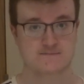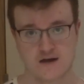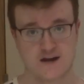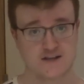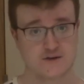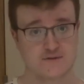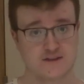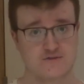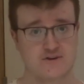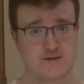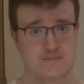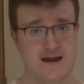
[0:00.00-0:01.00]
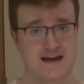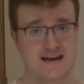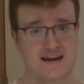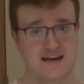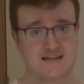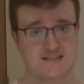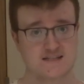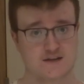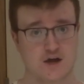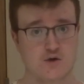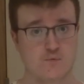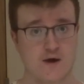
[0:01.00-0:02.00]
And I don't think there are any black legs
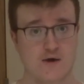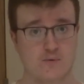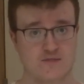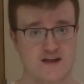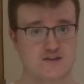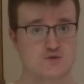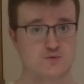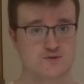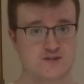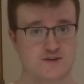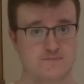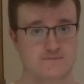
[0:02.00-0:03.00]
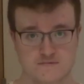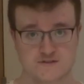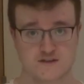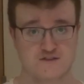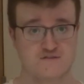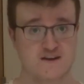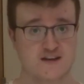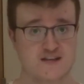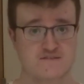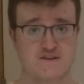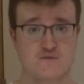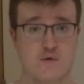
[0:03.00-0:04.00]
that go well with that torso. So the figure
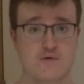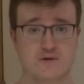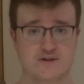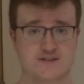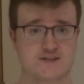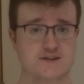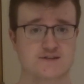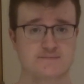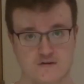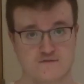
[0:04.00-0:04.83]
definitely won't look as good.